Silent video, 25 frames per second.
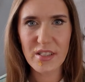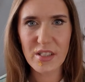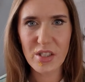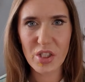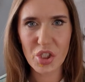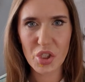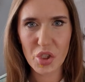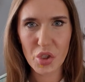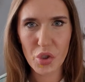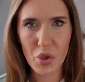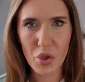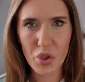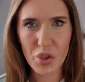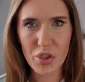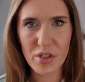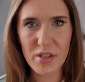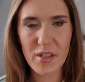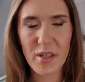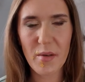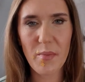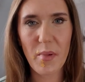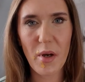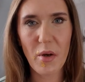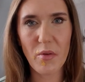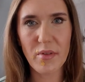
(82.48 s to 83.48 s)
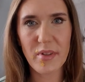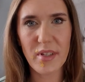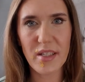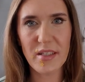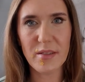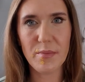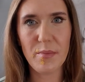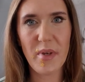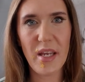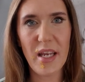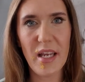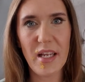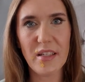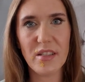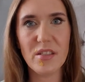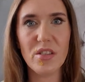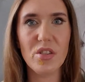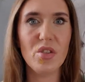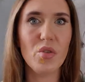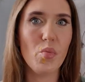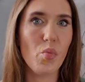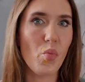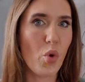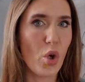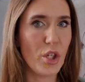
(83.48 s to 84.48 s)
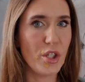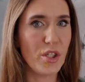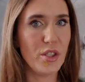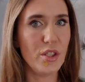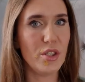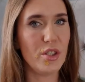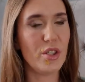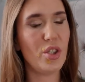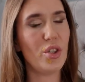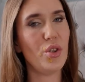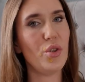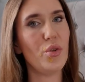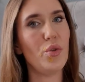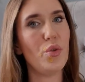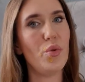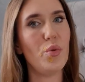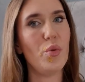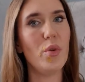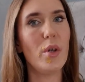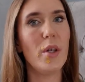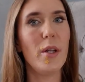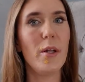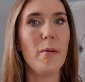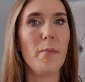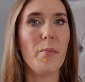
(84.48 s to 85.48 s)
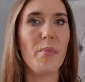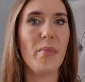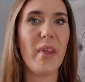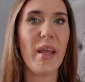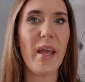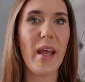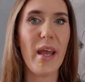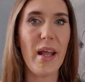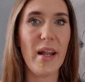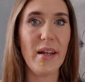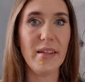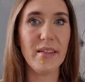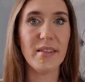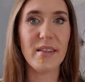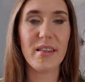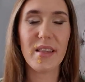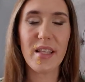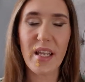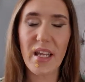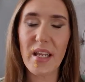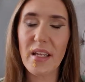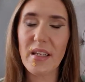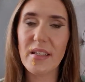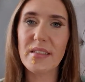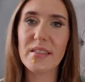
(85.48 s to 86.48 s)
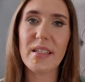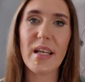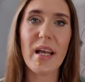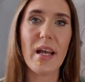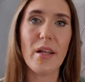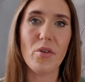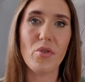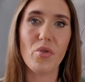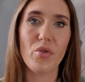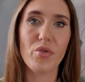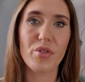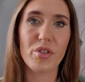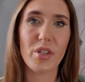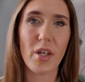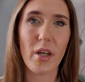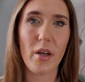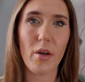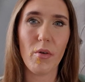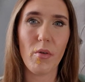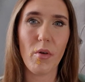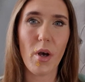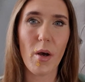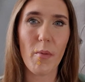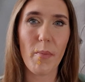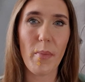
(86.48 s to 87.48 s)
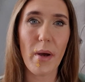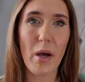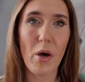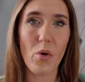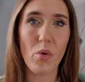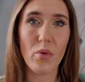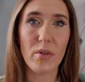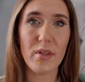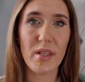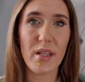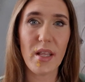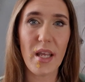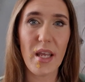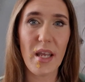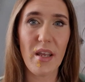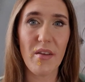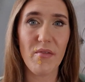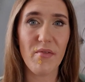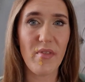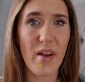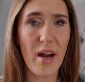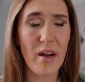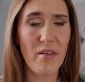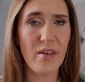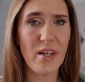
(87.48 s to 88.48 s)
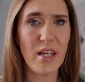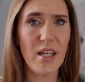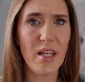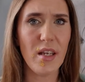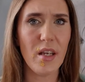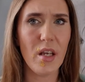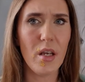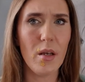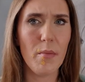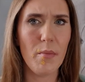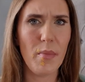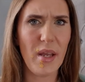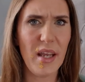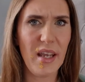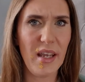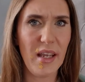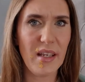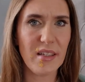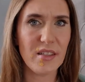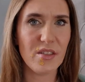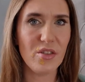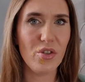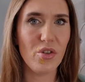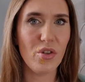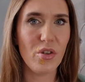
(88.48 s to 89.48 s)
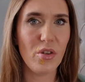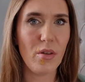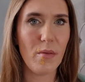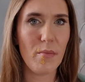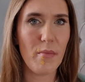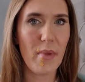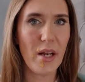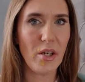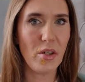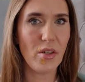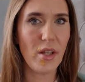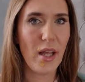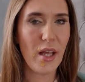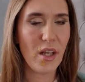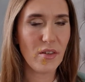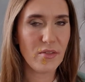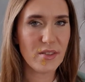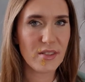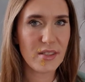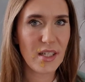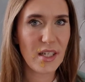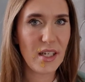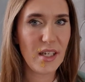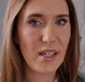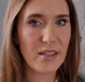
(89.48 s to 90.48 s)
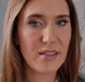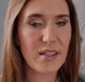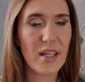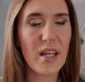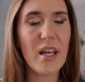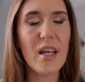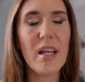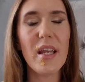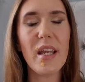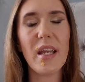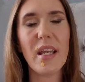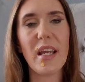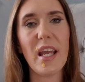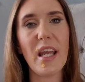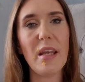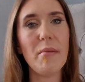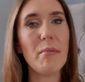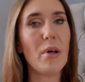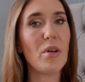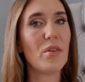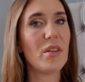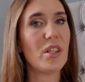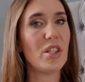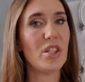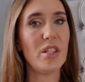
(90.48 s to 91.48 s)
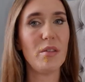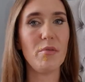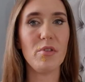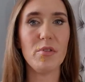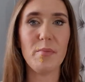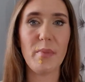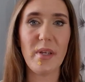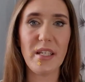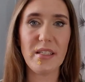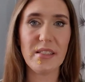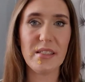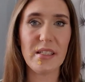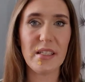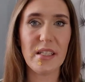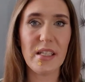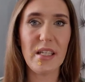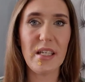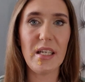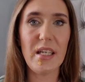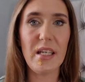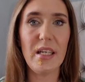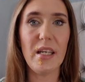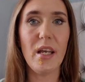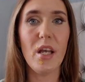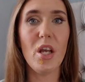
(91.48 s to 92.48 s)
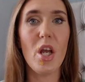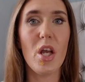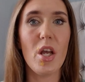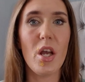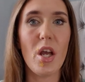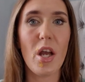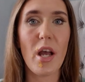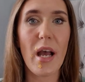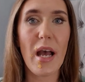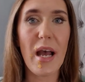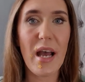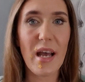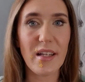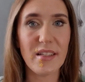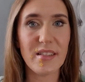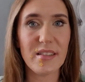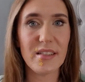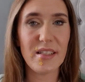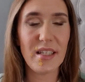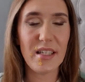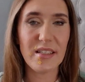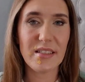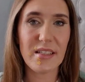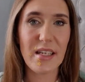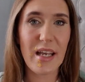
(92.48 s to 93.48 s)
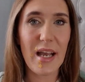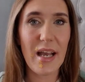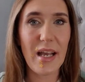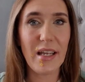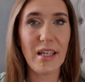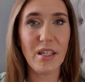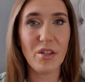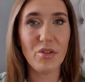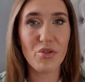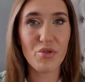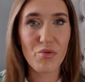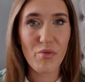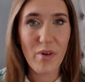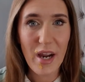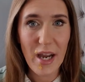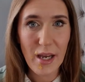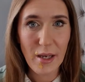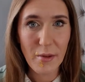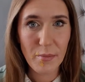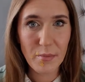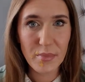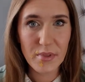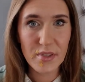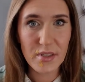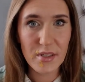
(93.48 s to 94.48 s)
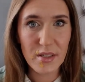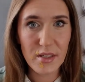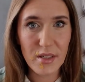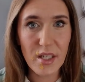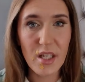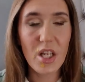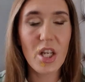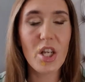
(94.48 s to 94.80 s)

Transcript: and discussed about this person wanting to end things and also about their very personal mental health state. It came out that she was basically had this guy trapped.